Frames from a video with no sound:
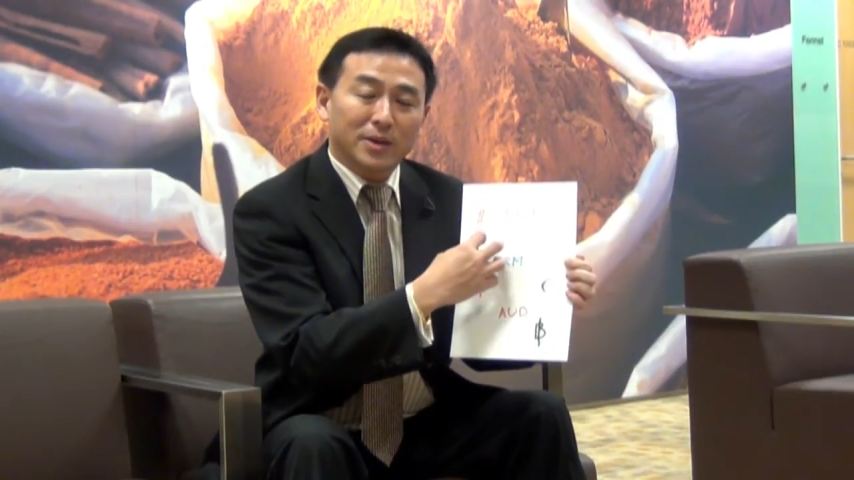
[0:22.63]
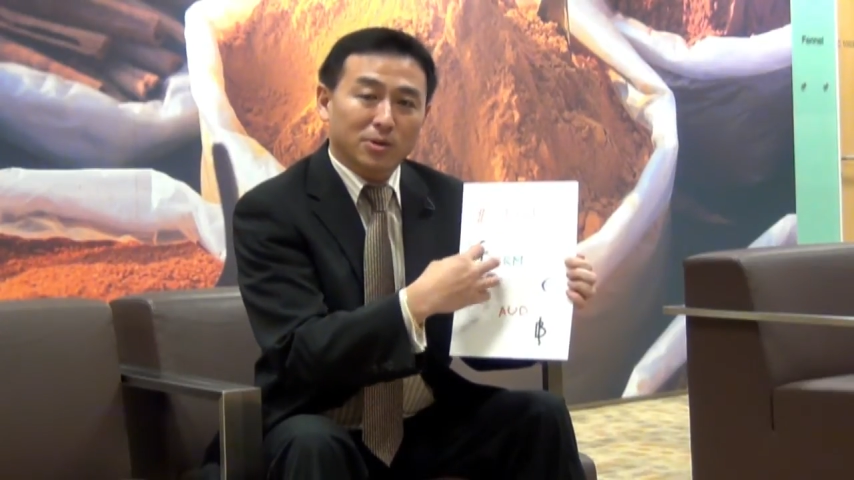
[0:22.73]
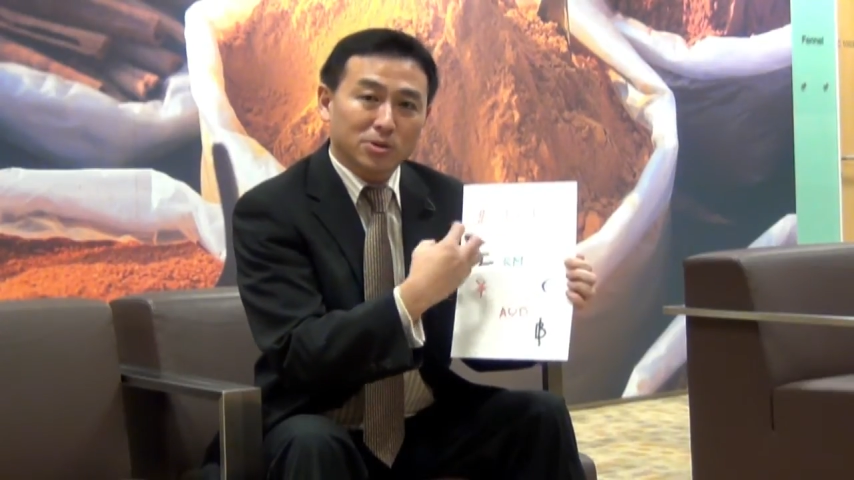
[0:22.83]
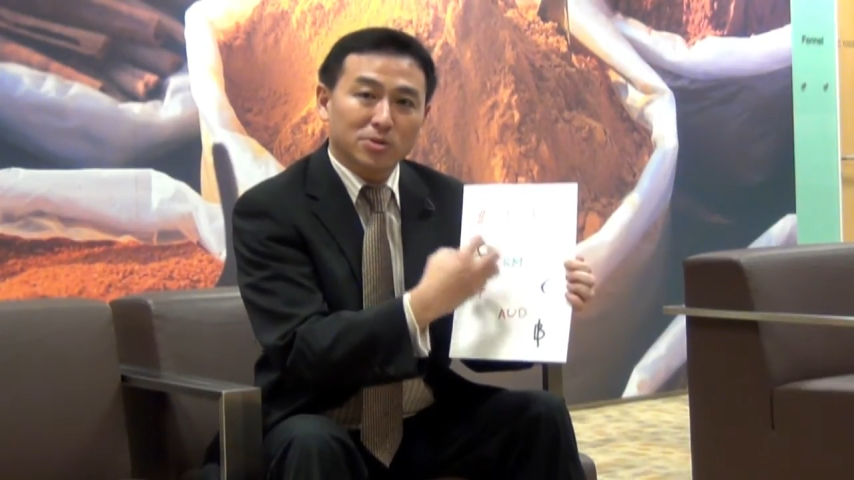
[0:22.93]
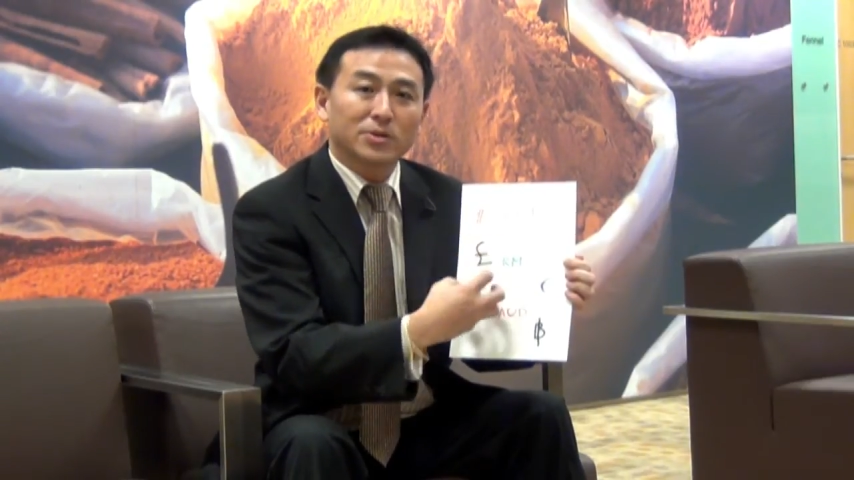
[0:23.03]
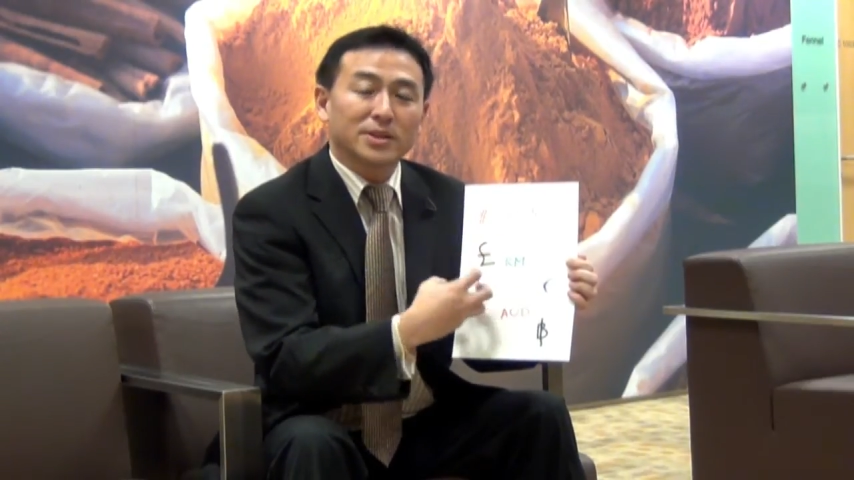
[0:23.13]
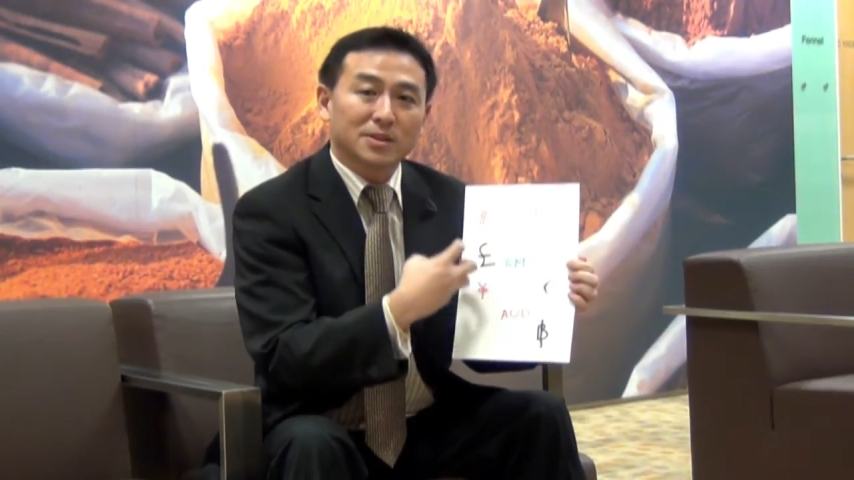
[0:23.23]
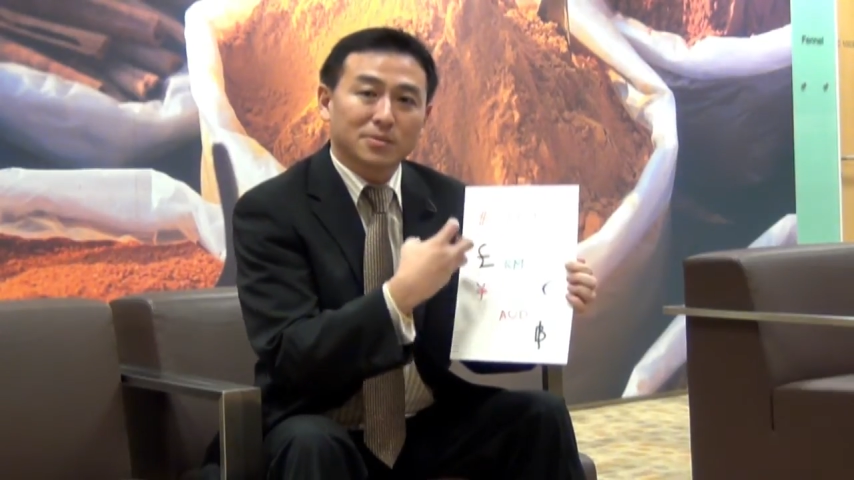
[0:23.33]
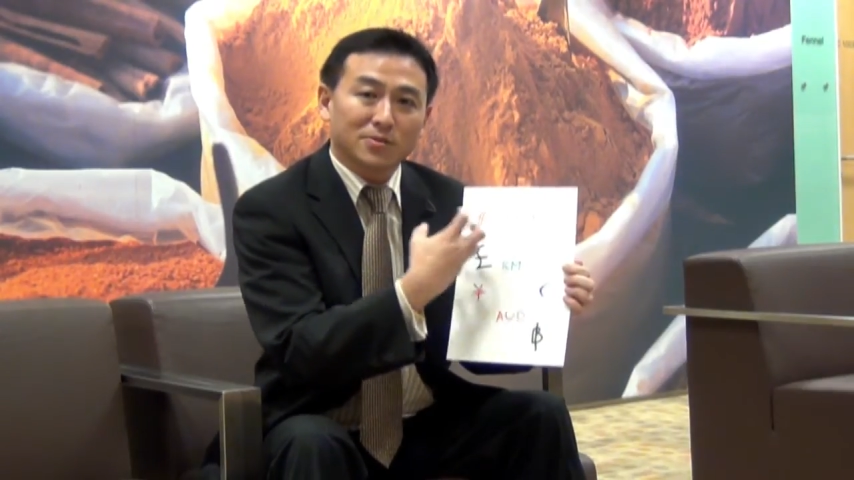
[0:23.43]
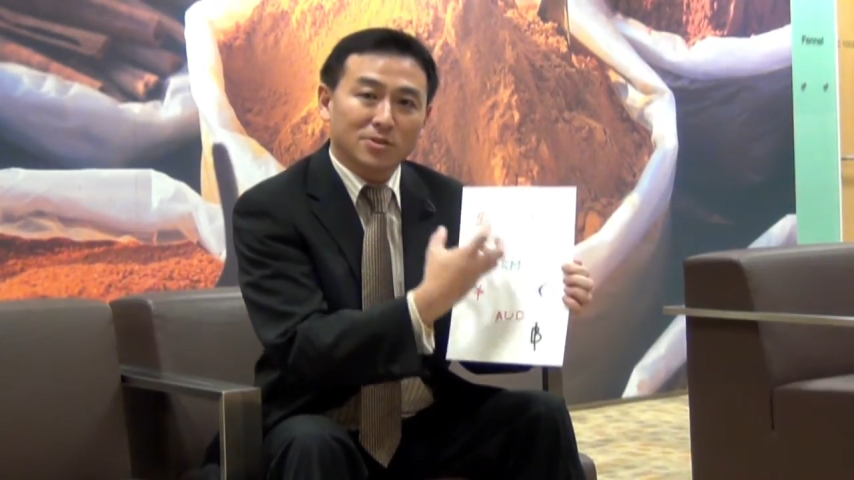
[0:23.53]
but also in
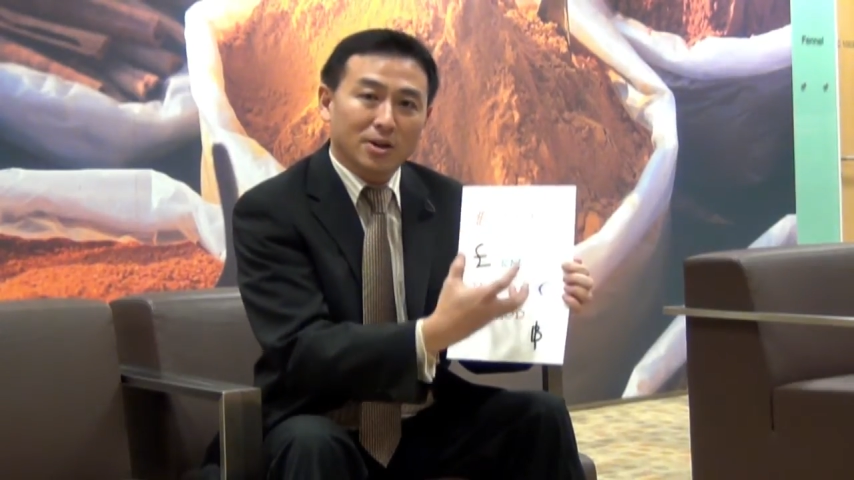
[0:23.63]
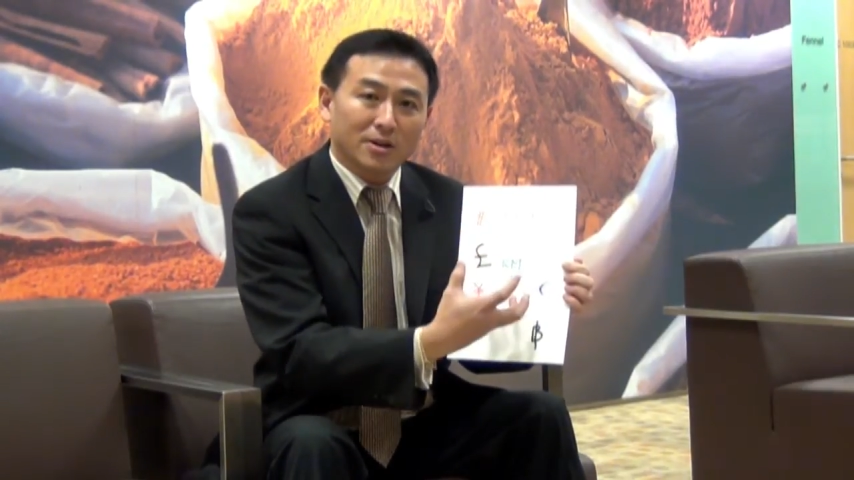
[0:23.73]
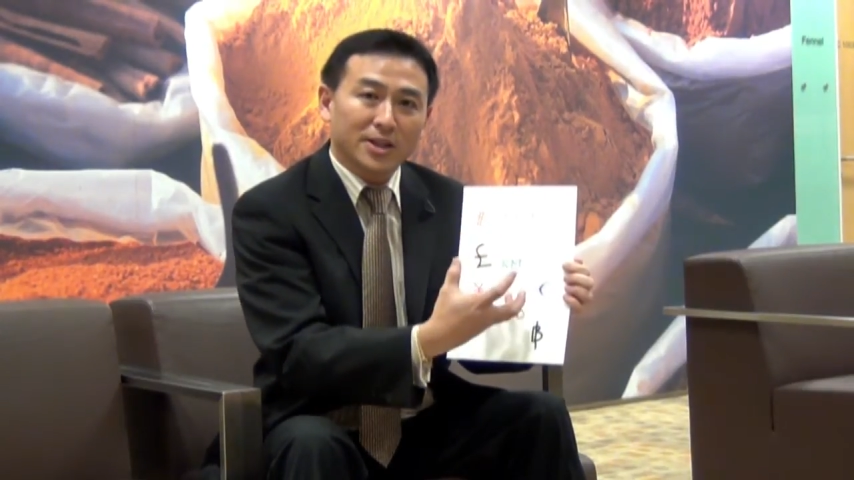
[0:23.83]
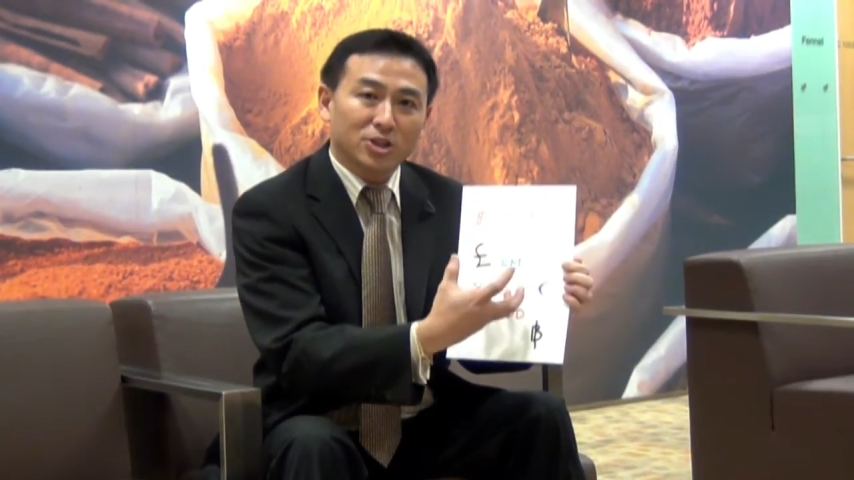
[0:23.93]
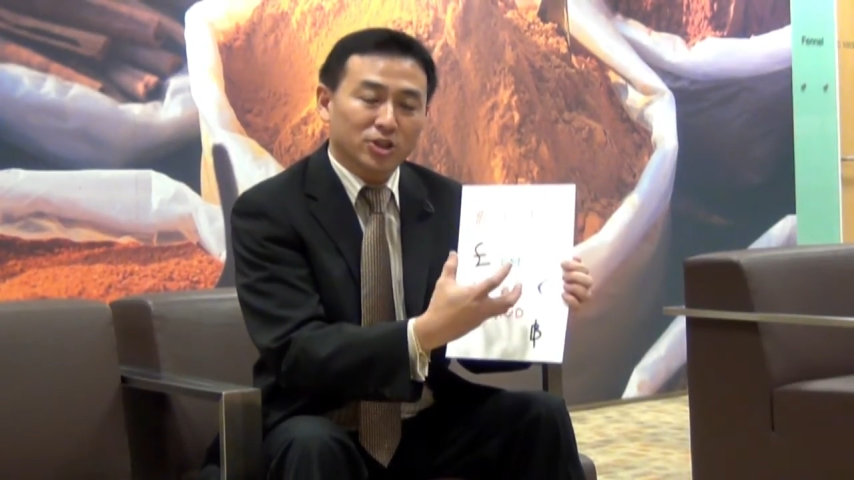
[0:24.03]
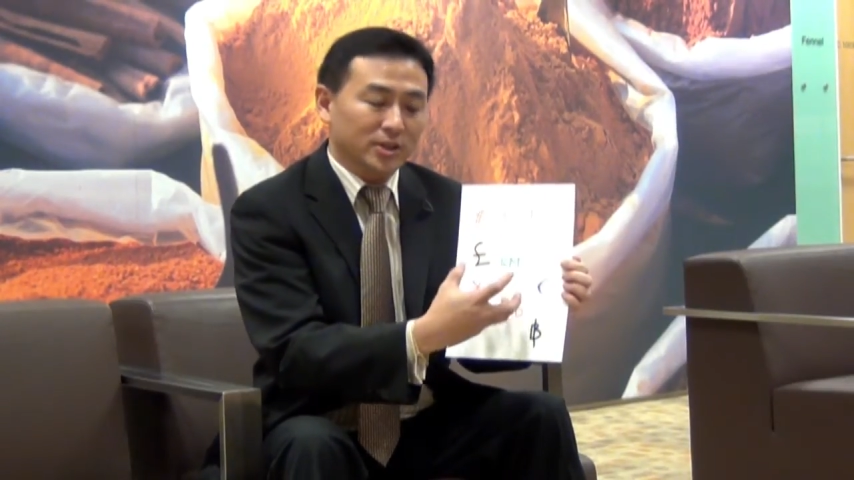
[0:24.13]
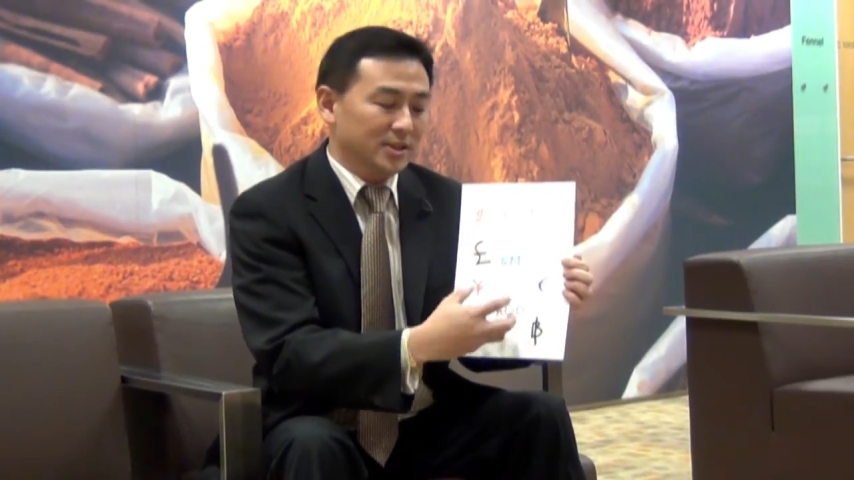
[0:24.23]
terms of knowledge,